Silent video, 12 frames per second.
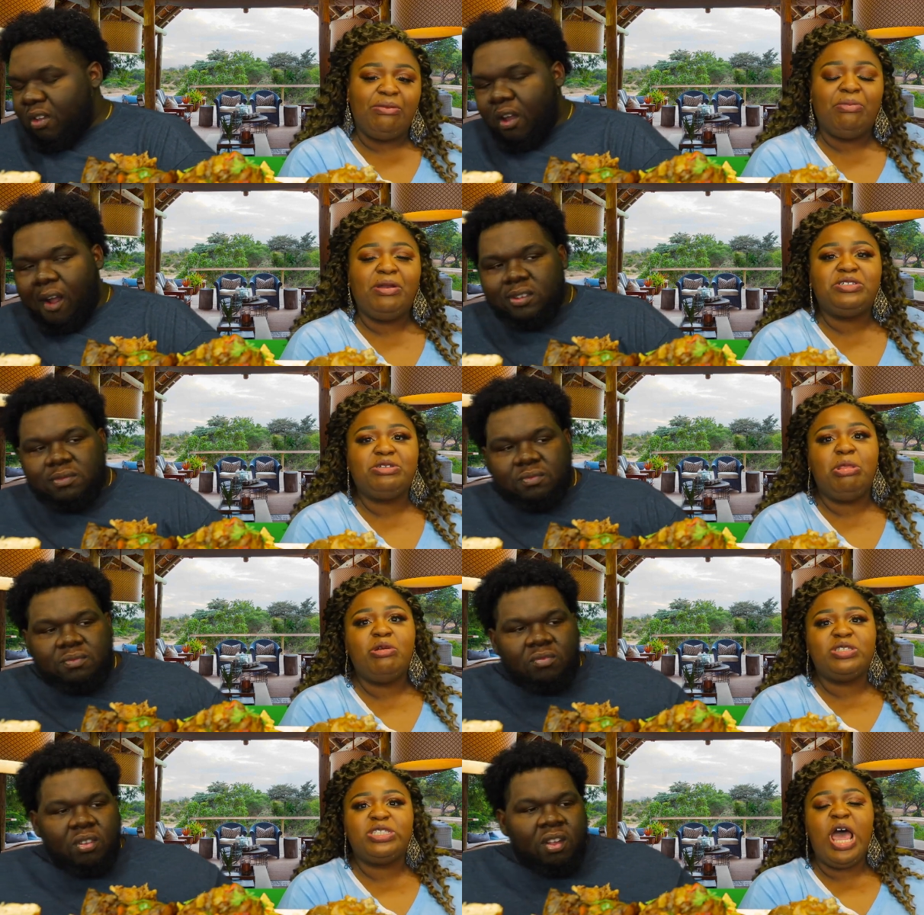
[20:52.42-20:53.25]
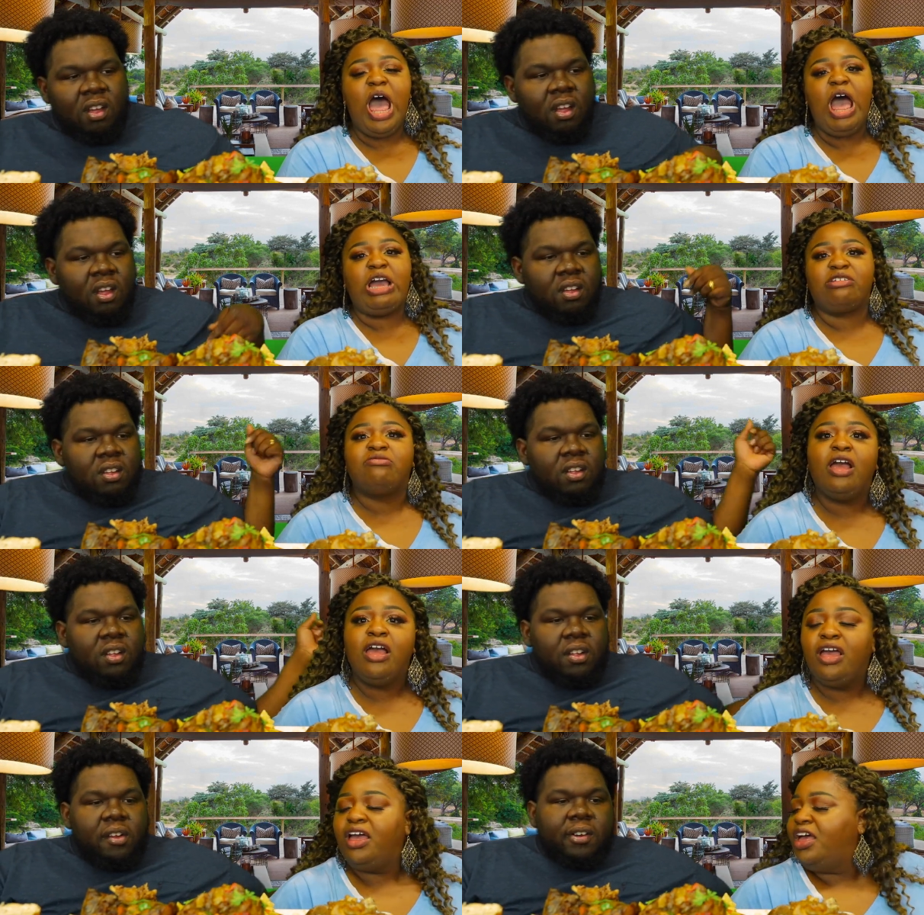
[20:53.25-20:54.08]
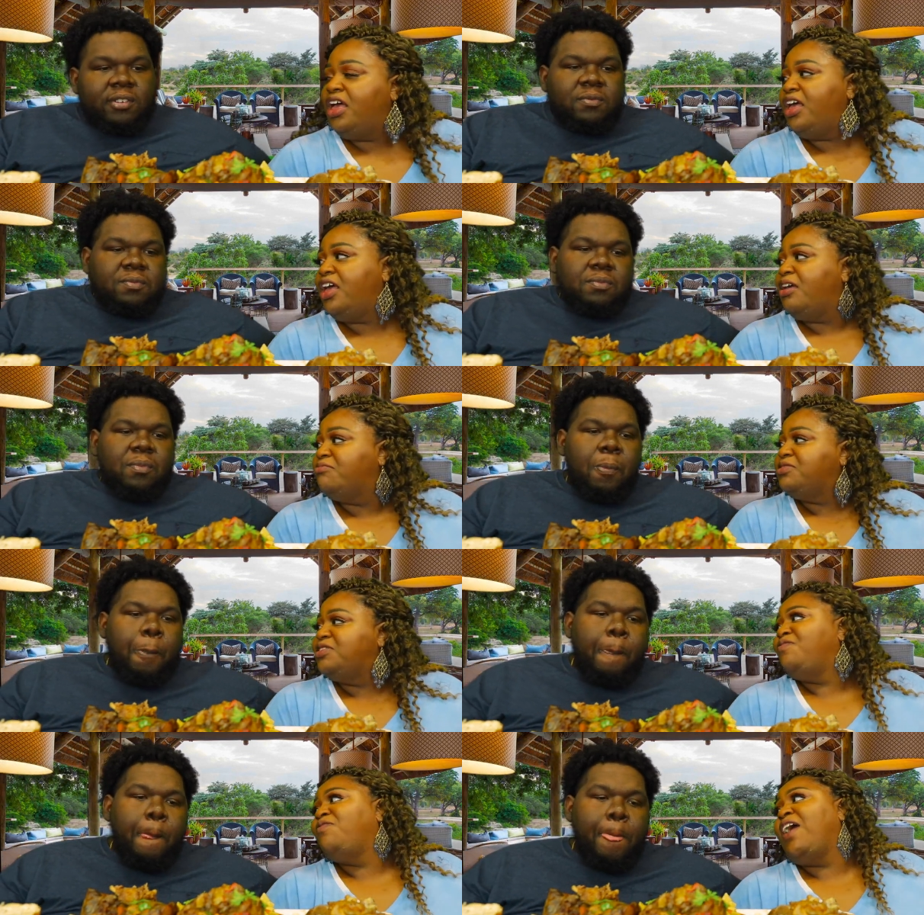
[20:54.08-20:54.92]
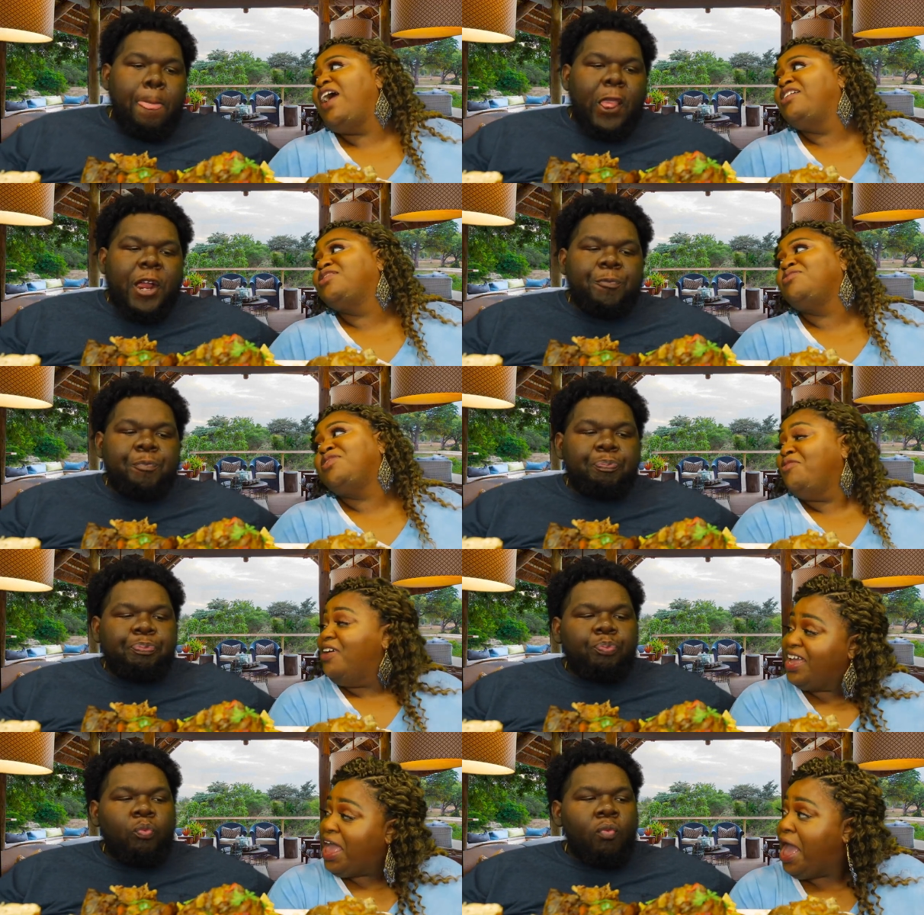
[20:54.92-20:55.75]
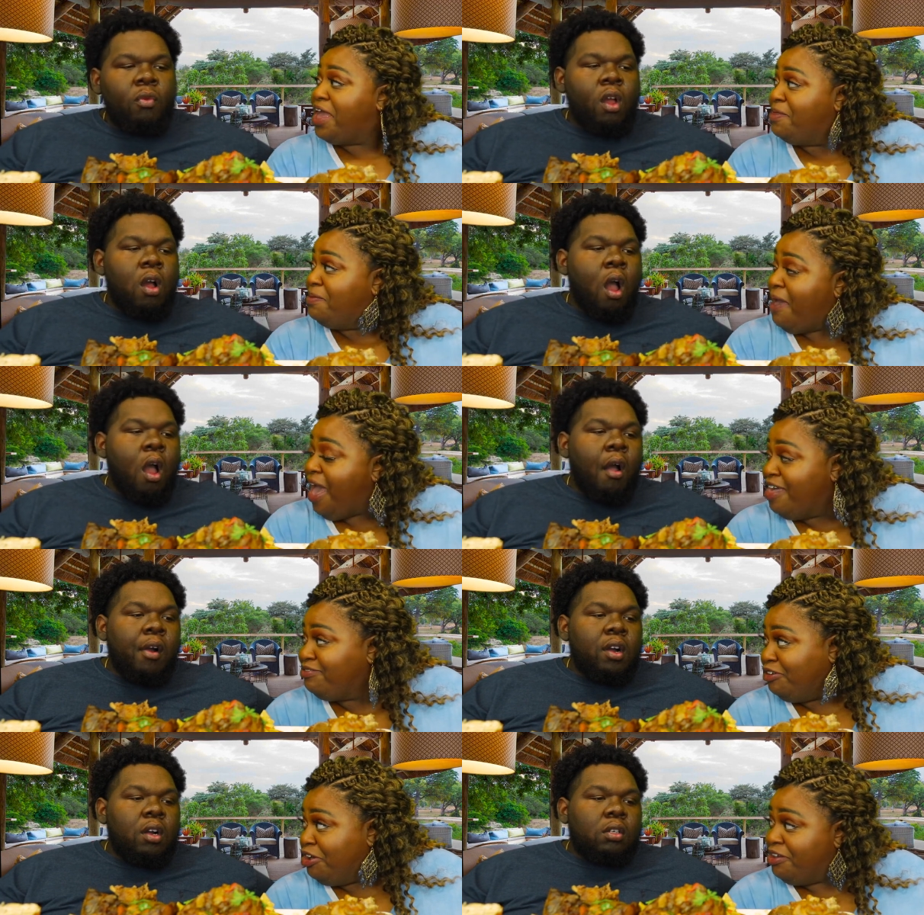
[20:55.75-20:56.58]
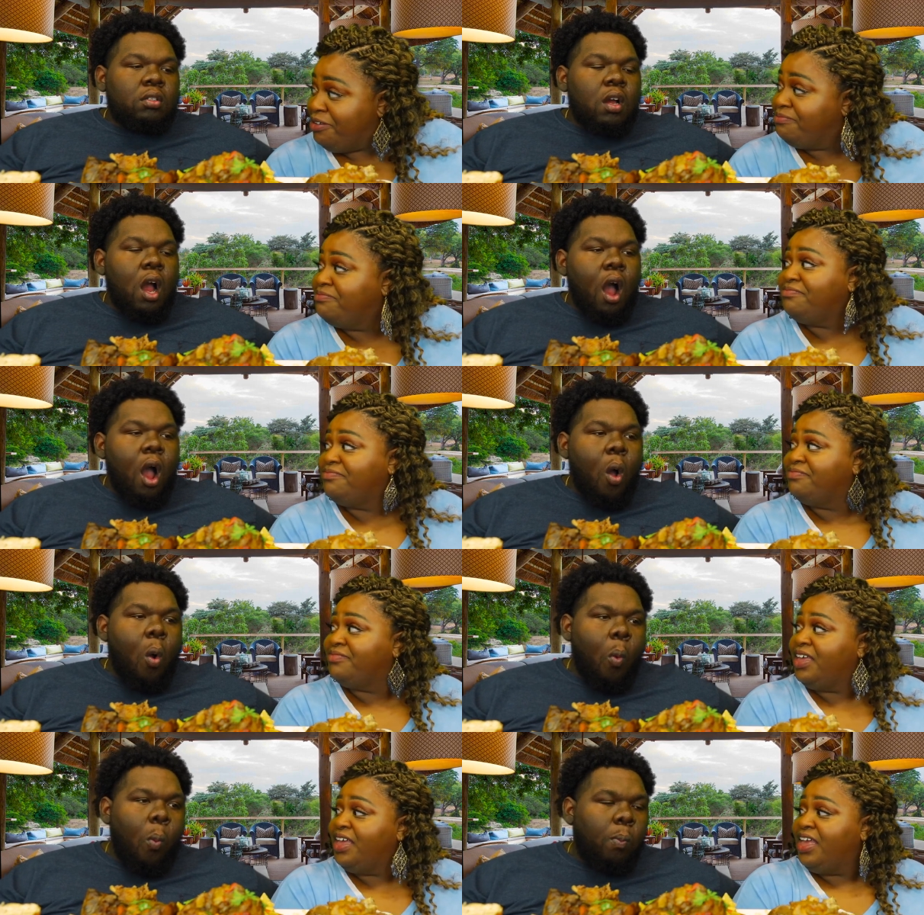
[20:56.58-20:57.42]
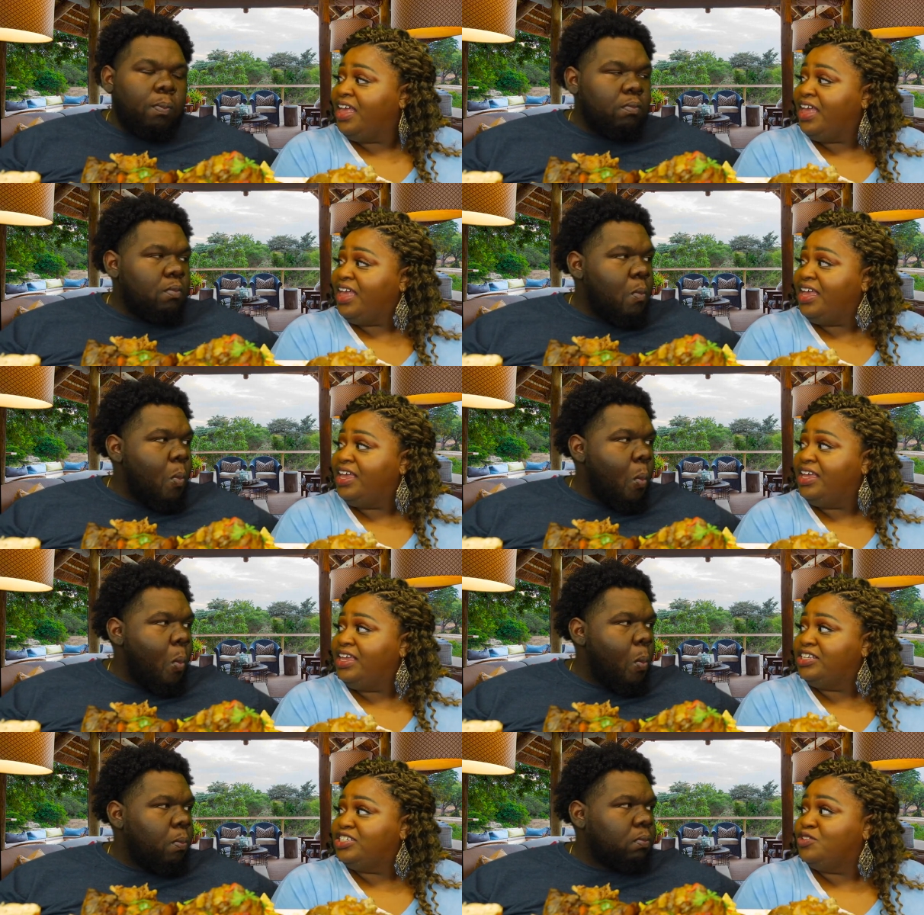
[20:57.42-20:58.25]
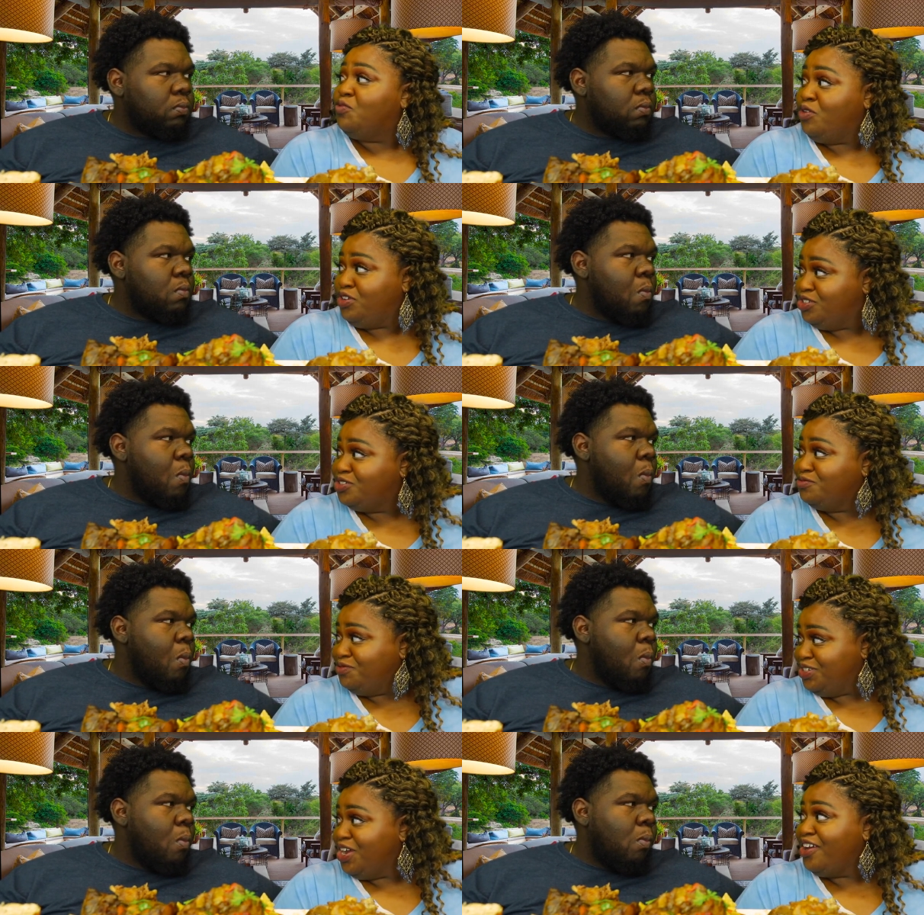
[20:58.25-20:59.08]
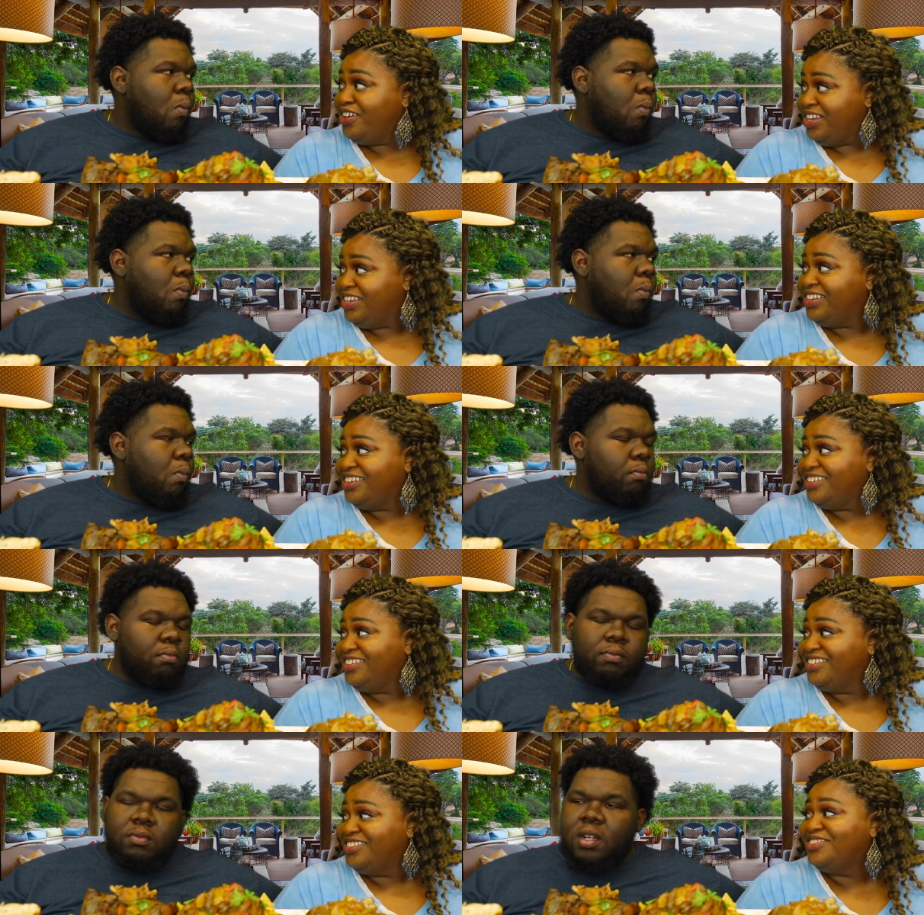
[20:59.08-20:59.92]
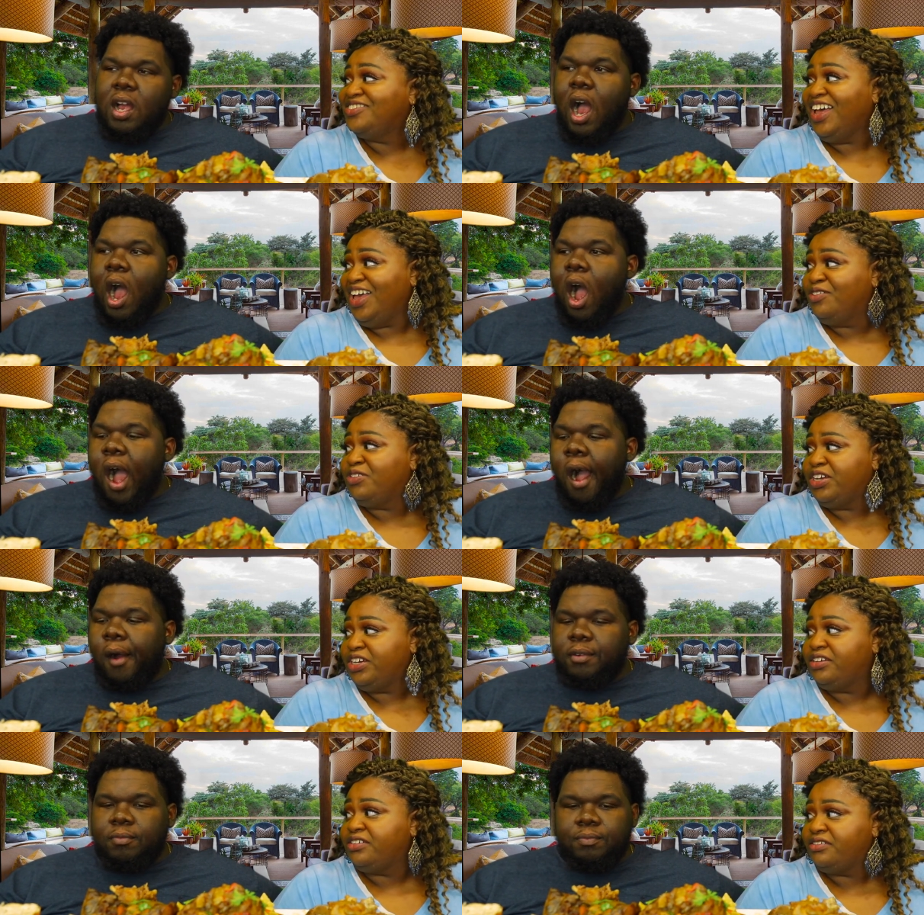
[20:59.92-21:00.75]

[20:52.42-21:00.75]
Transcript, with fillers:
Speaker 1: burnt your little tongue. Um, she found twenty-one K in the bathroom, and she wanted to return it mm-hmm. to the owner.